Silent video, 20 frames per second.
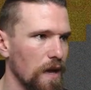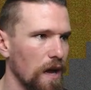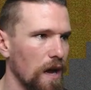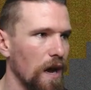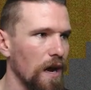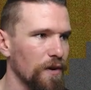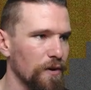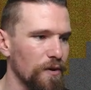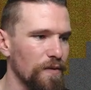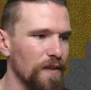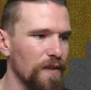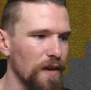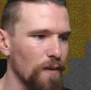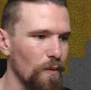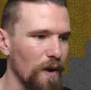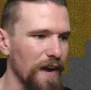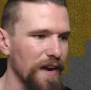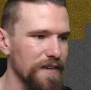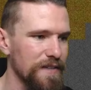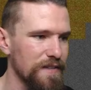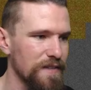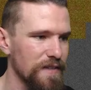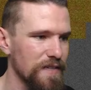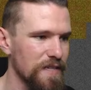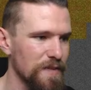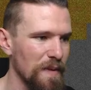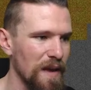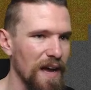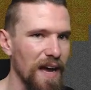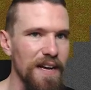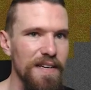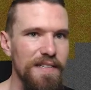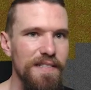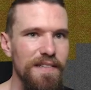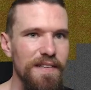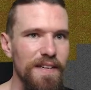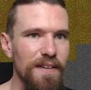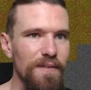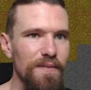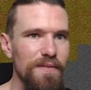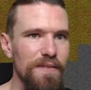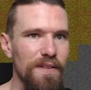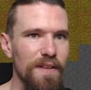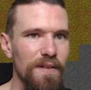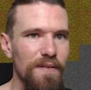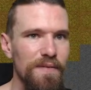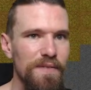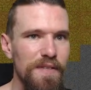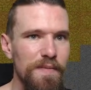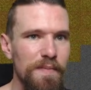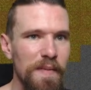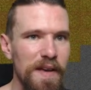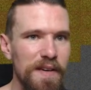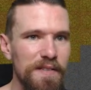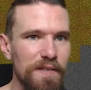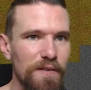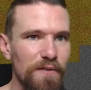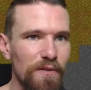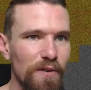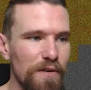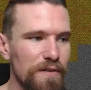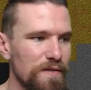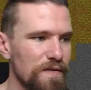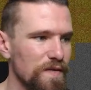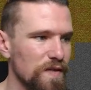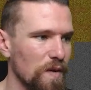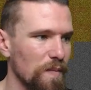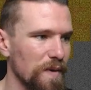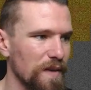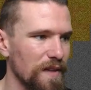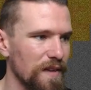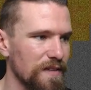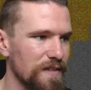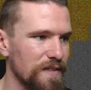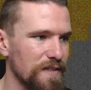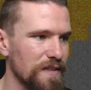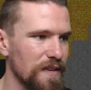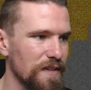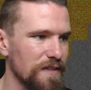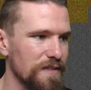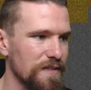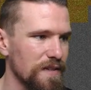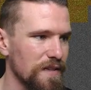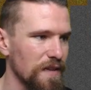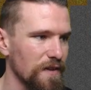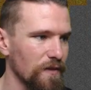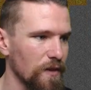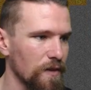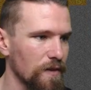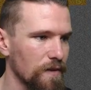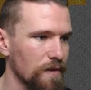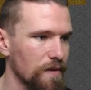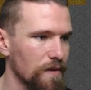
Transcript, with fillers: Ah, good. They wait. They're smart. They don't smash the corrosive zombie. That's clever.